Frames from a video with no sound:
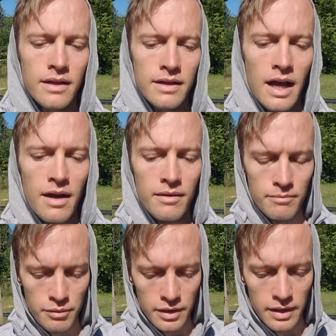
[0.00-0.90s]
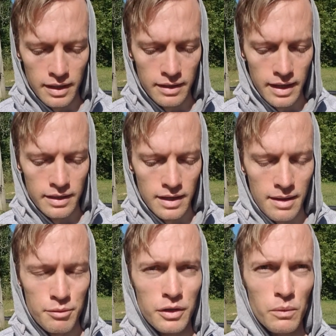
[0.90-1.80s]
not
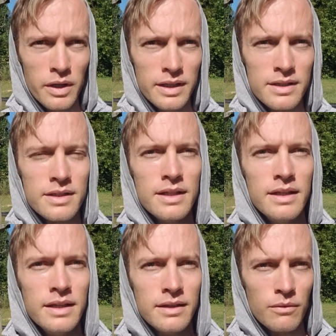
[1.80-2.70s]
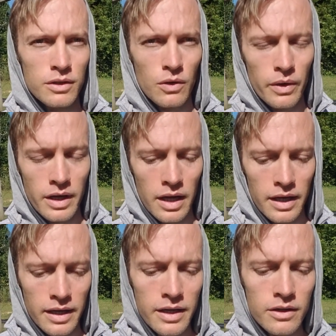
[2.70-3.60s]
being willing to see what's going on
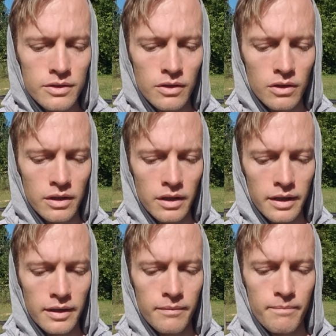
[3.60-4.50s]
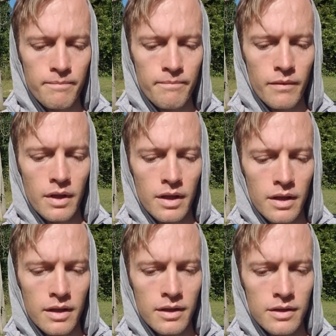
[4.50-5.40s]
in here so clearly.
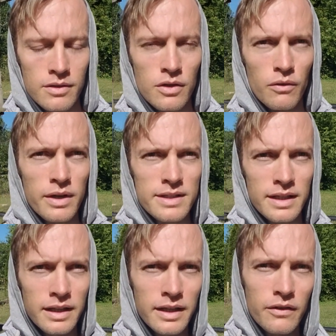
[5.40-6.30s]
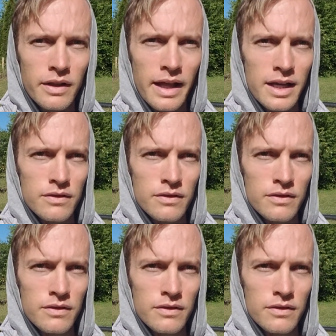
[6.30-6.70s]
So recently, over the last